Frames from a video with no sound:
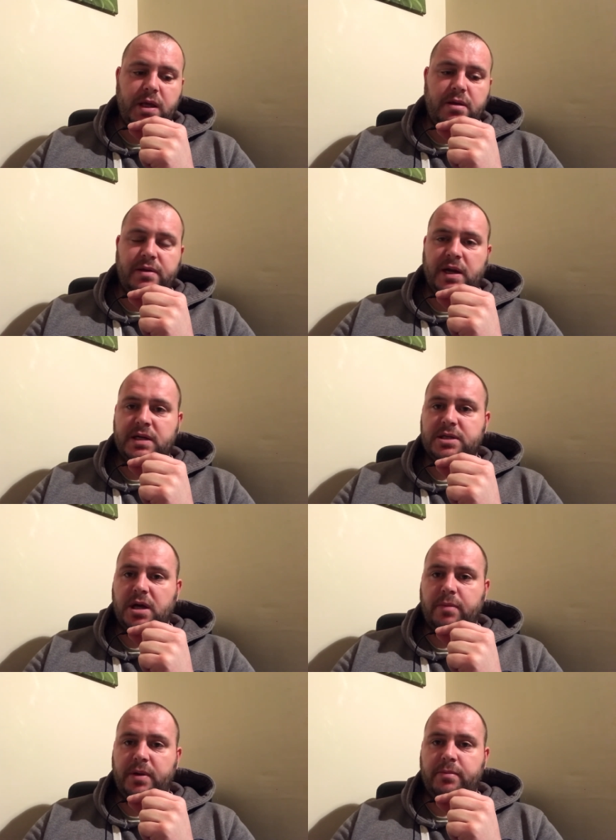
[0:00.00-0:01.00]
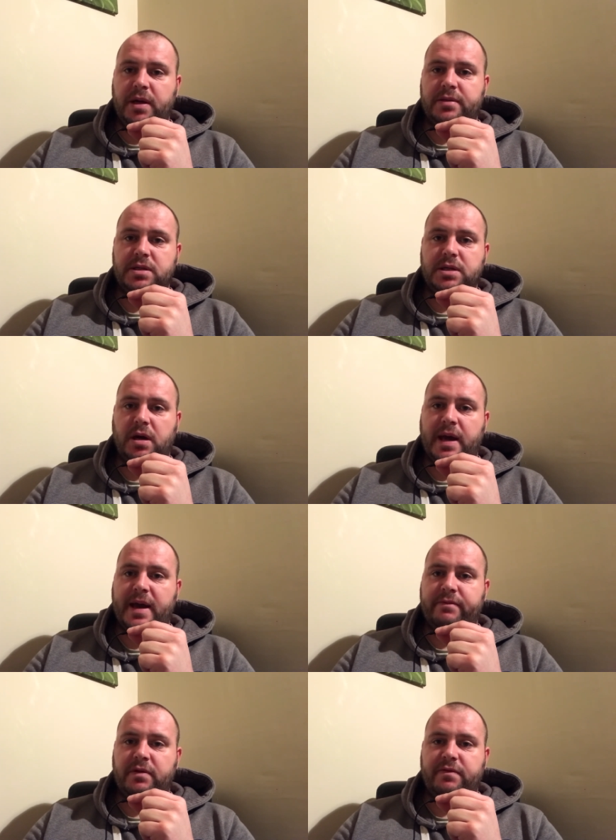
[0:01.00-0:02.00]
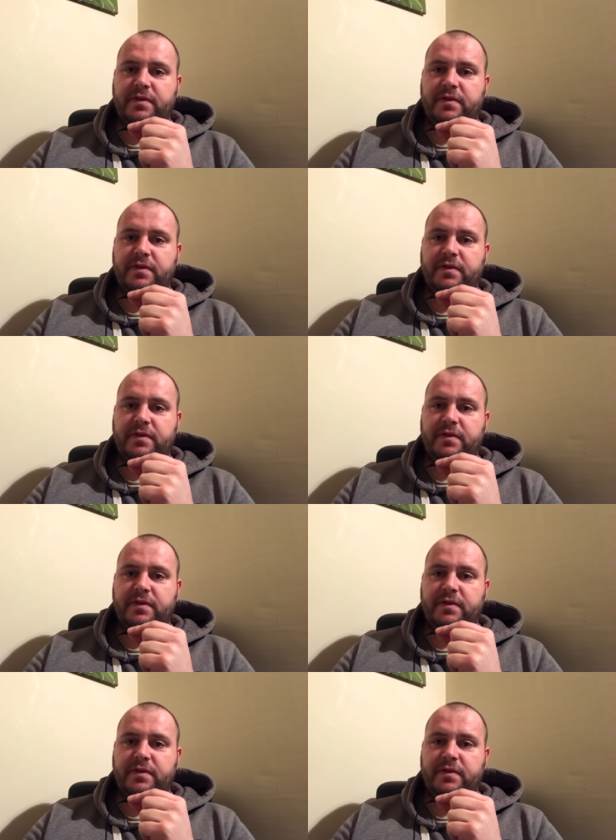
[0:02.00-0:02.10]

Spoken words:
last couple of months I haven't felt